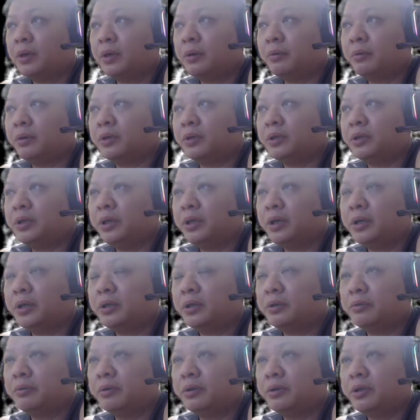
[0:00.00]
With
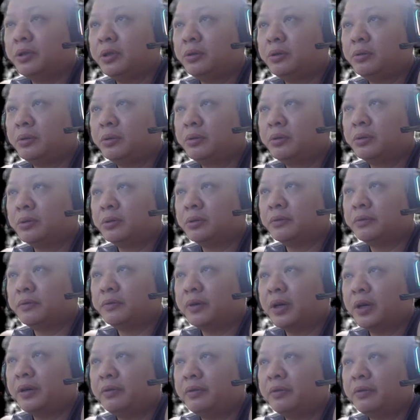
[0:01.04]
c2 equals to
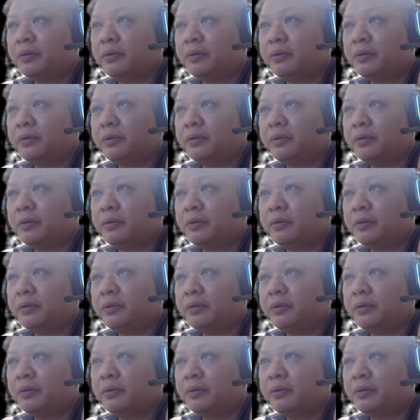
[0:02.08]
5,